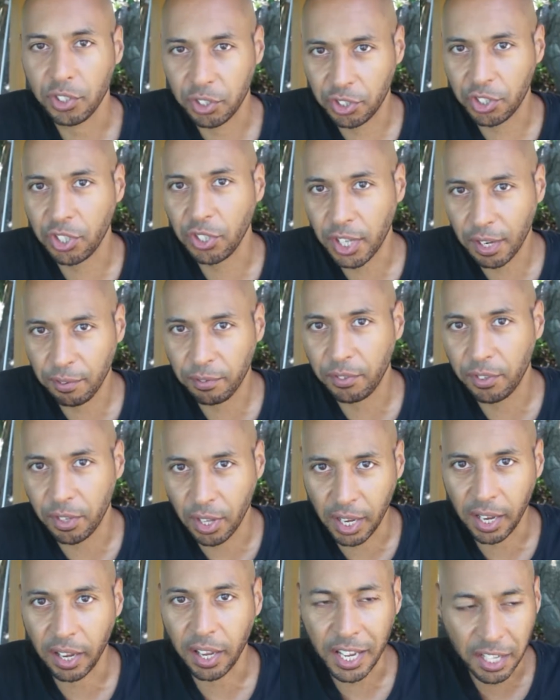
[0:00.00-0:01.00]
to give
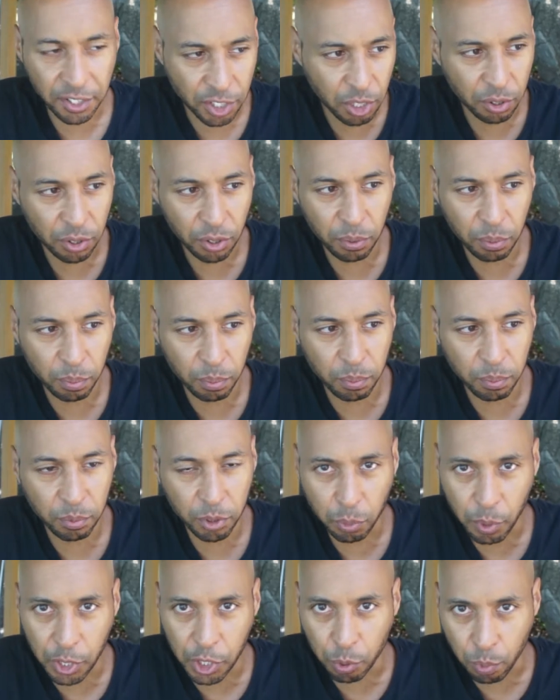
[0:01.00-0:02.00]

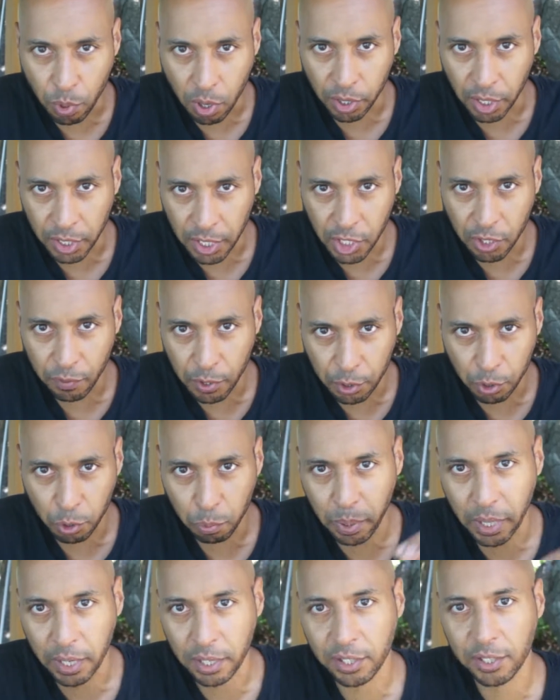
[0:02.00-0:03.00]
to each one an individual
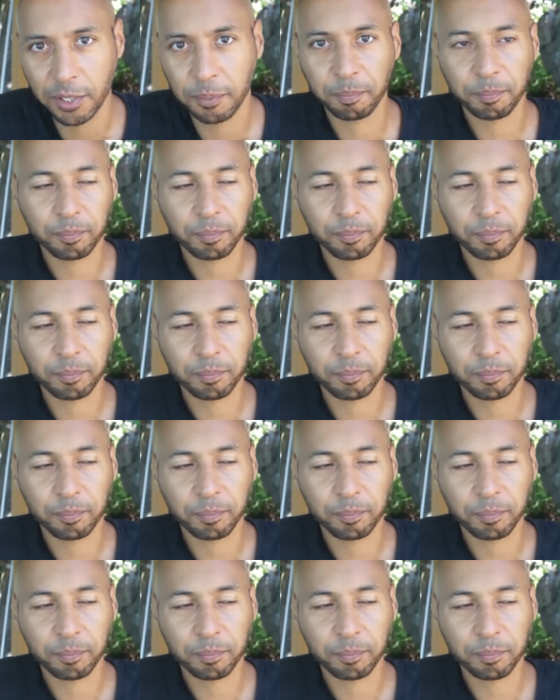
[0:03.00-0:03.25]
piece.